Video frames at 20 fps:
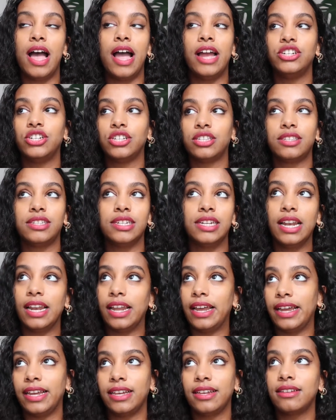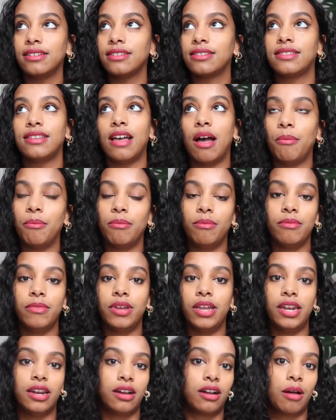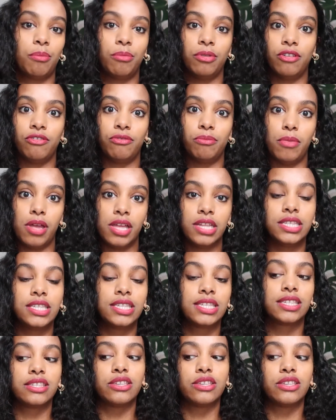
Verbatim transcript: i just did like some in a couple of months